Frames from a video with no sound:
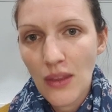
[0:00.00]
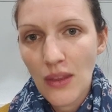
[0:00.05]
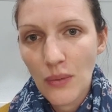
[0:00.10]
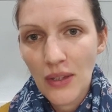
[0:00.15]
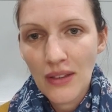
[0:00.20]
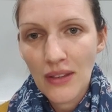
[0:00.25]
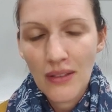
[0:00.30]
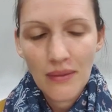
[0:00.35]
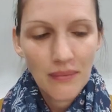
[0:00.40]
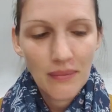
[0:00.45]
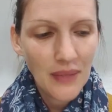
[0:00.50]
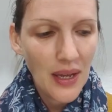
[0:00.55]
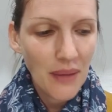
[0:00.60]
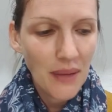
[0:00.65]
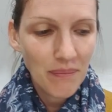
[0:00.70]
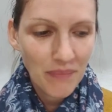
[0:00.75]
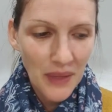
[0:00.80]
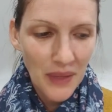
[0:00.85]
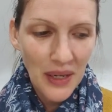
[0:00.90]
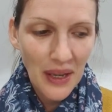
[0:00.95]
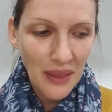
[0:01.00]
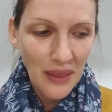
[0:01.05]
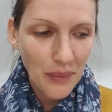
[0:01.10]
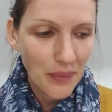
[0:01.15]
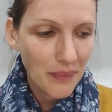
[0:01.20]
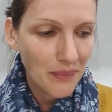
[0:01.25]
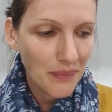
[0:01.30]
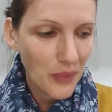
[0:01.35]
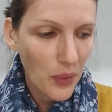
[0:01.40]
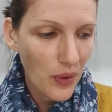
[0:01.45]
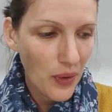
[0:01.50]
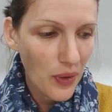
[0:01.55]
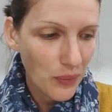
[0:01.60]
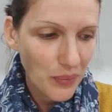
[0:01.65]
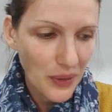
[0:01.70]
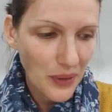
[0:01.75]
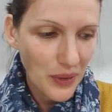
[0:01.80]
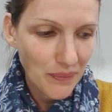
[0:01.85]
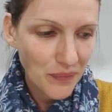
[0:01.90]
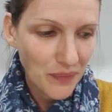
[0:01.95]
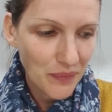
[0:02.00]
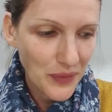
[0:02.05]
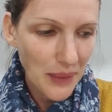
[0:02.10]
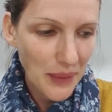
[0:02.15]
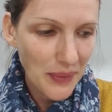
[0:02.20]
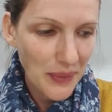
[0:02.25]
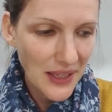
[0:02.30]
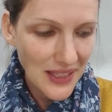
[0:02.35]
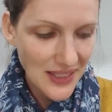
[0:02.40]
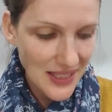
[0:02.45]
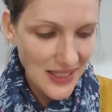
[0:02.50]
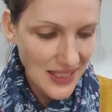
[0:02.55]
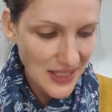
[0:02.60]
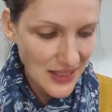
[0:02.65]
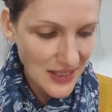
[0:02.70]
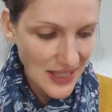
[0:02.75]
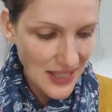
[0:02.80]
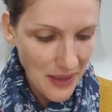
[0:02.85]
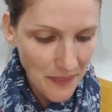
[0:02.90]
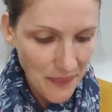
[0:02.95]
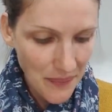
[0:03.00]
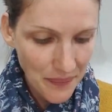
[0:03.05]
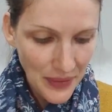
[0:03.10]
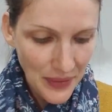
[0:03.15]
with another oil, but keeping it to these 10.